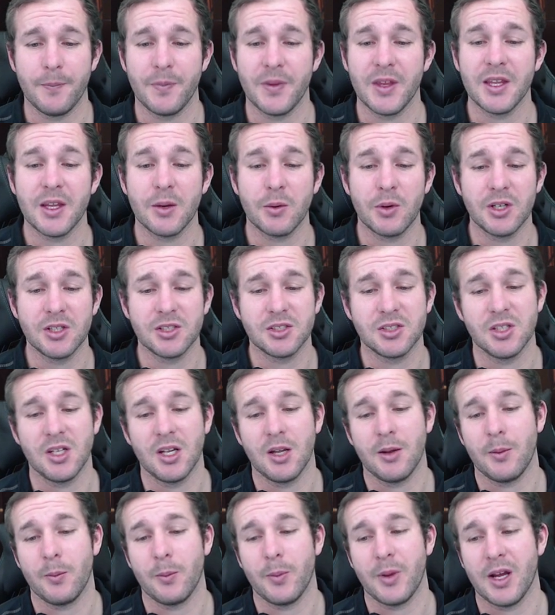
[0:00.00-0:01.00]
Then they went
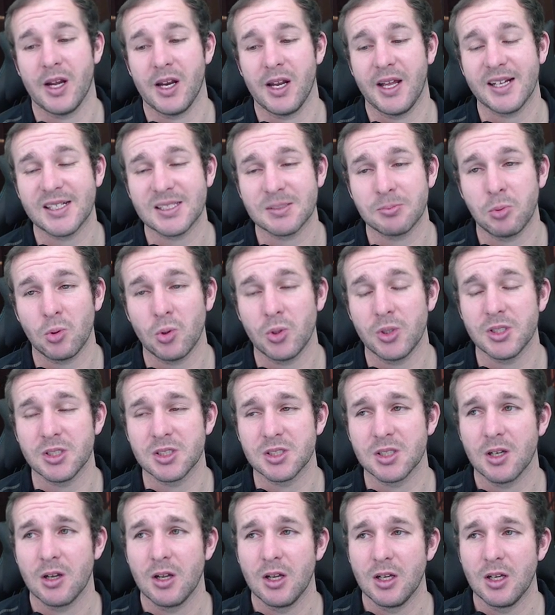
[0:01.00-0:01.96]
into about exploiters.